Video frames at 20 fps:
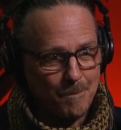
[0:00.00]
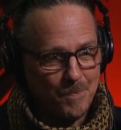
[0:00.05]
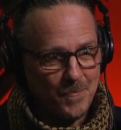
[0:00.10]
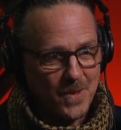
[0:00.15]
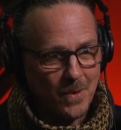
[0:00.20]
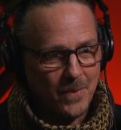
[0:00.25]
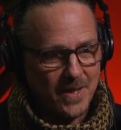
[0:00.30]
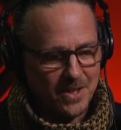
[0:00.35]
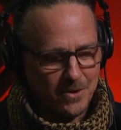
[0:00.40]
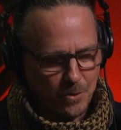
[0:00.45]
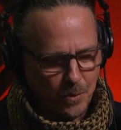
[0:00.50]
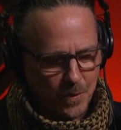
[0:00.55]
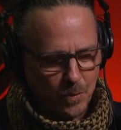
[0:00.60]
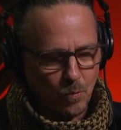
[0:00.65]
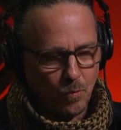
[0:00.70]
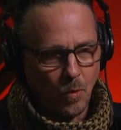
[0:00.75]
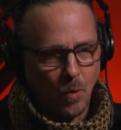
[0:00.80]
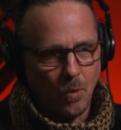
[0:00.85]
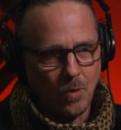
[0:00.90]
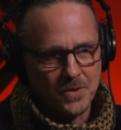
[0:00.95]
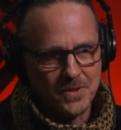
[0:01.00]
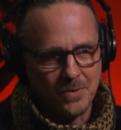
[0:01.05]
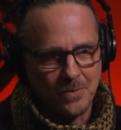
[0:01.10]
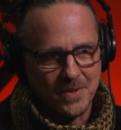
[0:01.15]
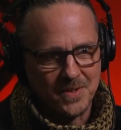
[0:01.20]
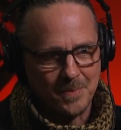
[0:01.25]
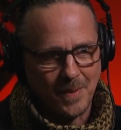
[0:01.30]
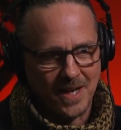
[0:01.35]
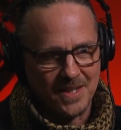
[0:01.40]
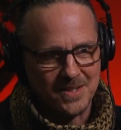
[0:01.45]
We can do it with roles and
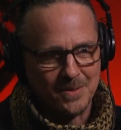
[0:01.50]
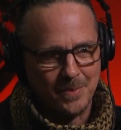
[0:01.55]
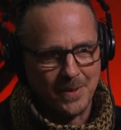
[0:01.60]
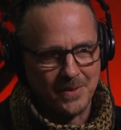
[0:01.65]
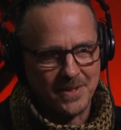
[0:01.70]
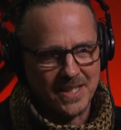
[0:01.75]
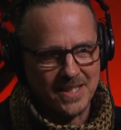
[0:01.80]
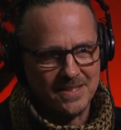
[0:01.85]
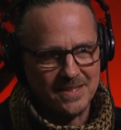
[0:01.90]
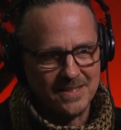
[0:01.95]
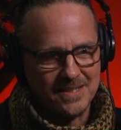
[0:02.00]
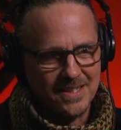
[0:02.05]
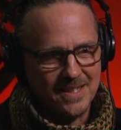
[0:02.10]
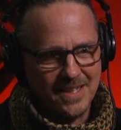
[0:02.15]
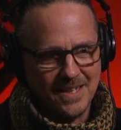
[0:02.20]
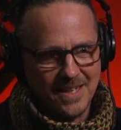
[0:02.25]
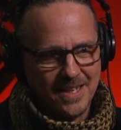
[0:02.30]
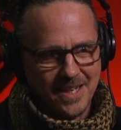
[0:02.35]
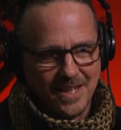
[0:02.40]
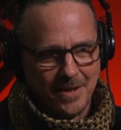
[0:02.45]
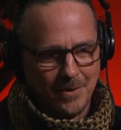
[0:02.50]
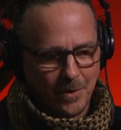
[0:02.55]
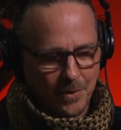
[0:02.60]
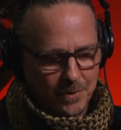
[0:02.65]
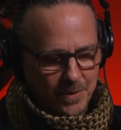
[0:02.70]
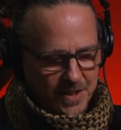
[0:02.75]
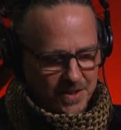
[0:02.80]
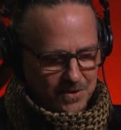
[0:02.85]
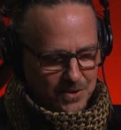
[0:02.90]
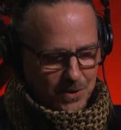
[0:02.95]
responsibilities, you know?
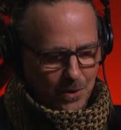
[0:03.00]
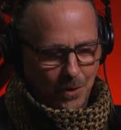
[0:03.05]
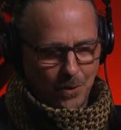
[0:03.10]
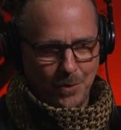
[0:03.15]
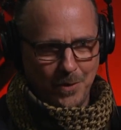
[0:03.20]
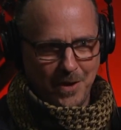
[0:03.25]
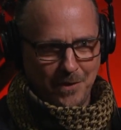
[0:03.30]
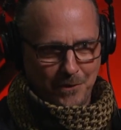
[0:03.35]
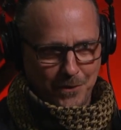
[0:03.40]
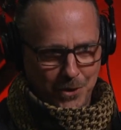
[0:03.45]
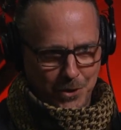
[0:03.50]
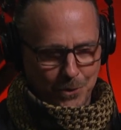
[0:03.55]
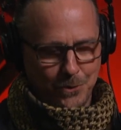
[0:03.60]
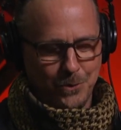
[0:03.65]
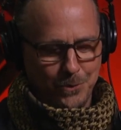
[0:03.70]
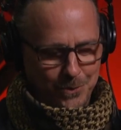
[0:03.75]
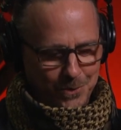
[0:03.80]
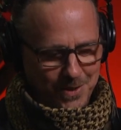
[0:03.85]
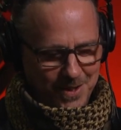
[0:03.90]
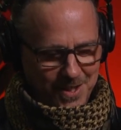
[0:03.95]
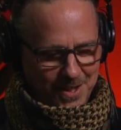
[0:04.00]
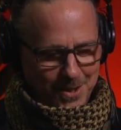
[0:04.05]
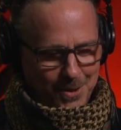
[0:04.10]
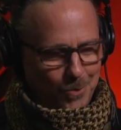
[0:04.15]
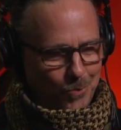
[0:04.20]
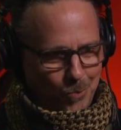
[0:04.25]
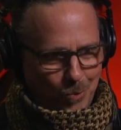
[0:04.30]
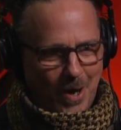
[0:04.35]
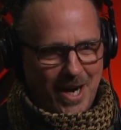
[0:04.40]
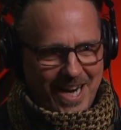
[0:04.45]
And so if you
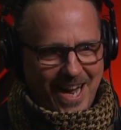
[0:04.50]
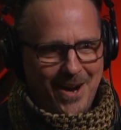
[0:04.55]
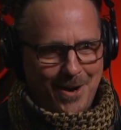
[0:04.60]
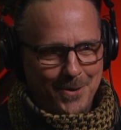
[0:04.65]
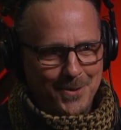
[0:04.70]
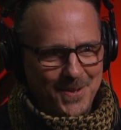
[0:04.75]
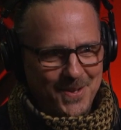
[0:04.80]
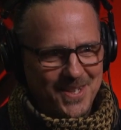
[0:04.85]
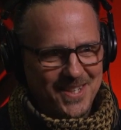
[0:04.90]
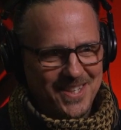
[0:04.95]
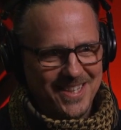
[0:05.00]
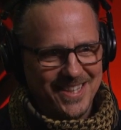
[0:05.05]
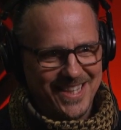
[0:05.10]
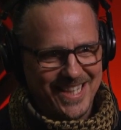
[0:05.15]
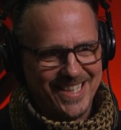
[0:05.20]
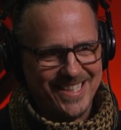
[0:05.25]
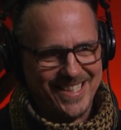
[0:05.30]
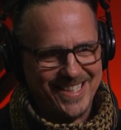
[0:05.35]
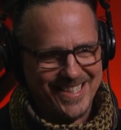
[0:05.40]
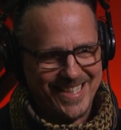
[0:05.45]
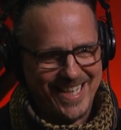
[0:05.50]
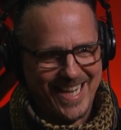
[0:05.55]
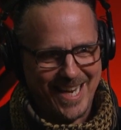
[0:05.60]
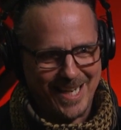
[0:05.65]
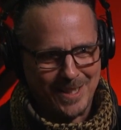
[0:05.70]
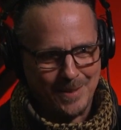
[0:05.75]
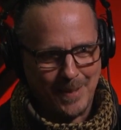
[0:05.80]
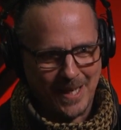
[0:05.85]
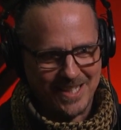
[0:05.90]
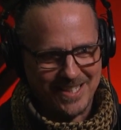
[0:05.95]
write out, this is the
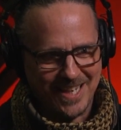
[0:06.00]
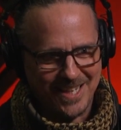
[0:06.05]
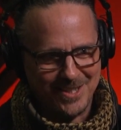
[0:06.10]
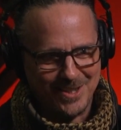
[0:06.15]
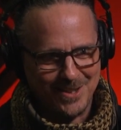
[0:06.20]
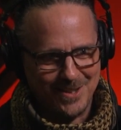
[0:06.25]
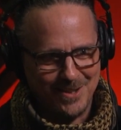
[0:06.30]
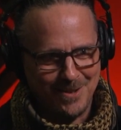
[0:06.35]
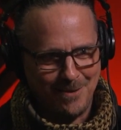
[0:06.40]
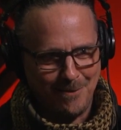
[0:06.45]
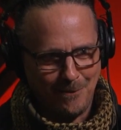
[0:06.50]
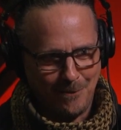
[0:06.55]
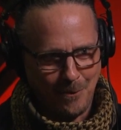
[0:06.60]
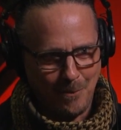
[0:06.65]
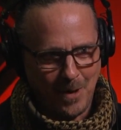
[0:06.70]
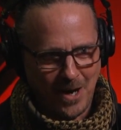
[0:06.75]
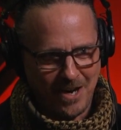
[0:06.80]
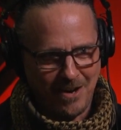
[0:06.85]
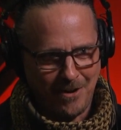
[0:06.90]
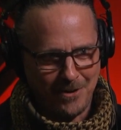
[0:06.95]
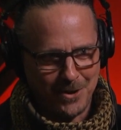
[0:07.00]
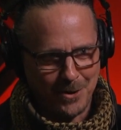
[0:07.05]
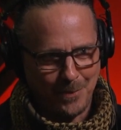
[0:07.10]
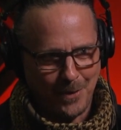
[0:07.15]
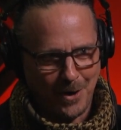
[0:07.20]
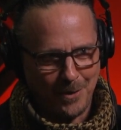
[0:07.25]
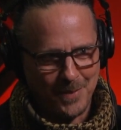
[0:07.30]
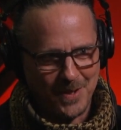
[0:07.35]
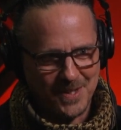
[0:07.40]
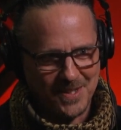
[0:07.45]
expectation for my art
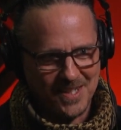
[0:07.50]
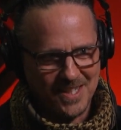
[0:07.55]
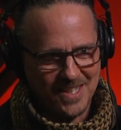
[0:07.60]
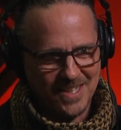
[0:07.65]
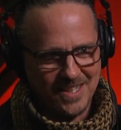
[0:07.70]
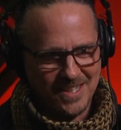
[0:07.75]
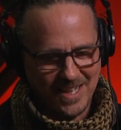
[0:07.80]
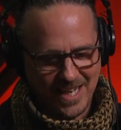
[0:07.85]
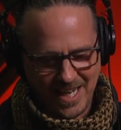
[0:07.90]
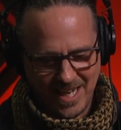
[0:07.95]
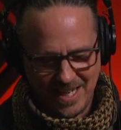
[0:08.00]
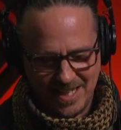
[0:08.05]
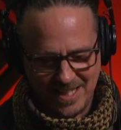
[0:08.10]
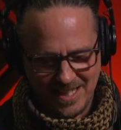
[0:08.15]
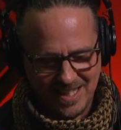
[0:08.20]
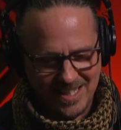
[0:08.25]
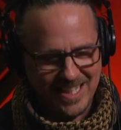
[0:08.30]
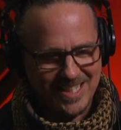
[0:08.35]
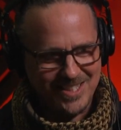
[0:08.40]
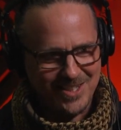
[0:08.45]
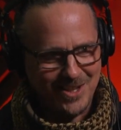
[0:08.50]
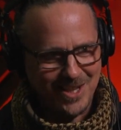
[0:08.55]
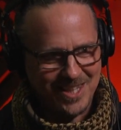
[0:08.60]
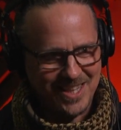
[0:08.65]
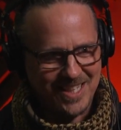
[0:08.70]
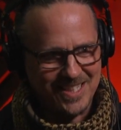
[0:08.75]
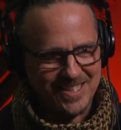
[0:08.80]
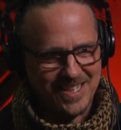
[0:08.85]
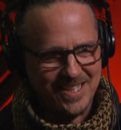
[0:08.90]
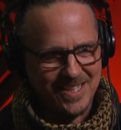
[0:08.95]
department, and these are the
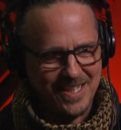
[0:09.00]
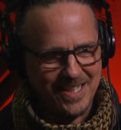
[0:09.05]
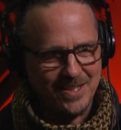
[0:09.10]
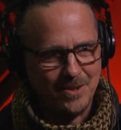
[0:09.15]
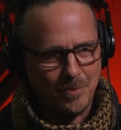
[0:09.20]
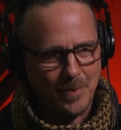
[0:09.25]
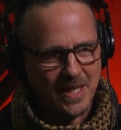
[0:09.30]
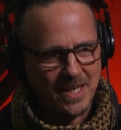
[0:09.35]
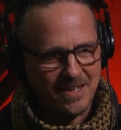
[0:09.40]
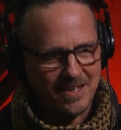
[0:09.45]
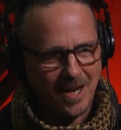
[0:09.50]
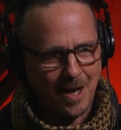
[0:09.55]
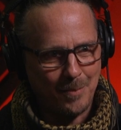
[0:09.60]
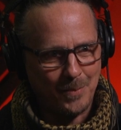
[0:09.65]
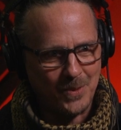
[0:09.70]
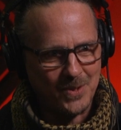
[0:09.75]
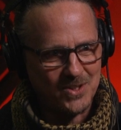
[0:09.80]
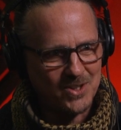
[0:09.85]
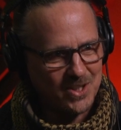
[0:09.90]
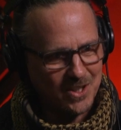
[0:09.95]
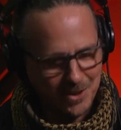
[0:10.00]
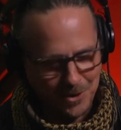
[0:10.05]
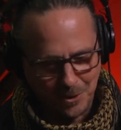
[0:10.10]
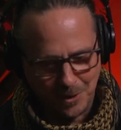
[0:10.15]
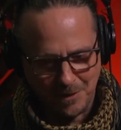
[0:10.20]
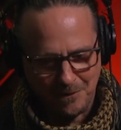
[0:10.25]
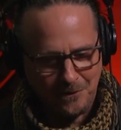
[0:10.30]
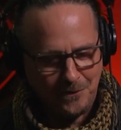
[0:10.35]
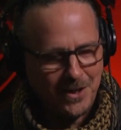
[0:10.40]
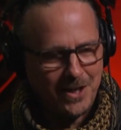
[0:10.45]
things that need to be accomplished, you
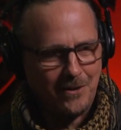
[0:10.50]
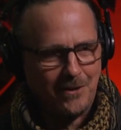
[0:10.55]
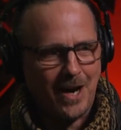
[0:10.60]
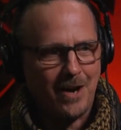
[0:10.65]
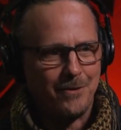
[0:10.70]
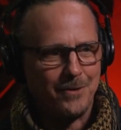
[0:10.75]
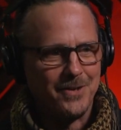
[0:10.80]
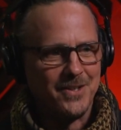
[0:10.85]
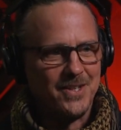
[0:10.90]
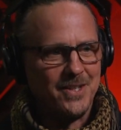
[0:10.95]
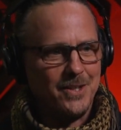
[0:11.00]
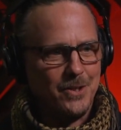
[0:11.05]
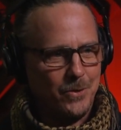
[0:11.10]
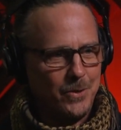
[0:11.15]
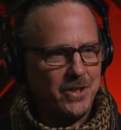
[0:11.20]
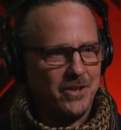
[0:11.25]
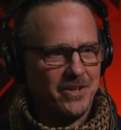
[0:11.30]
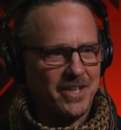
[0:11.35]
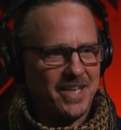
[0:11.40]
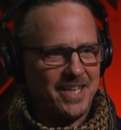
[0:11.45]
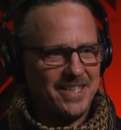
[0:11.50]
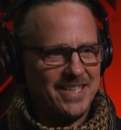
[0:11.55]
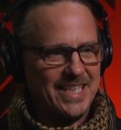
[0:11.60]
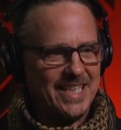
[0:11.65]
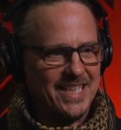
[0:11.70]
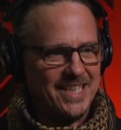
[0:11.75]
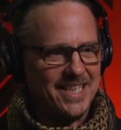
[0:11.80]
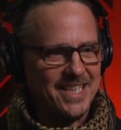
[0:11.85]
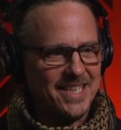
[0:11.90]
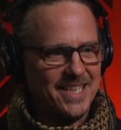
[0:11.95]
can figure out who you're going to
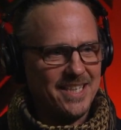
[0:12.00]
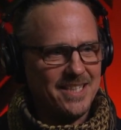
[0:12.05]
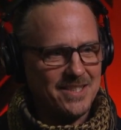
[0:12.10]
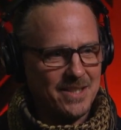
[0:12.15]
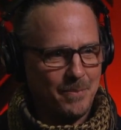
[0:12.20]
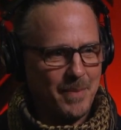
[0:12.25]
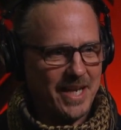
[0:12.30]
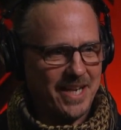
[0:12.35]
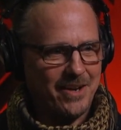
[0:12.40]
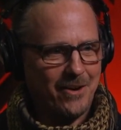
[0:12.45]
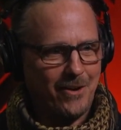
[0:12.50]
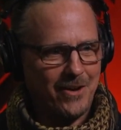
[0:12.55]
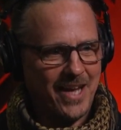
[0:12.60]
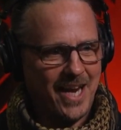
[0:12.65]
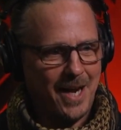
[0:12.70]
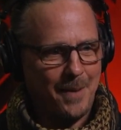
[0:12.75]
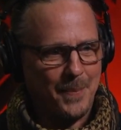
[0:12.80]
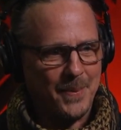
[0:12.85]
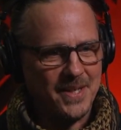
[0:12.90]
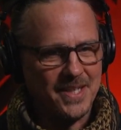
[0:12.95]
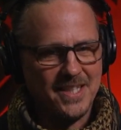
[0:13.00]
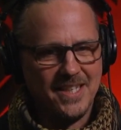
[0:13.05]
need to make it all happen.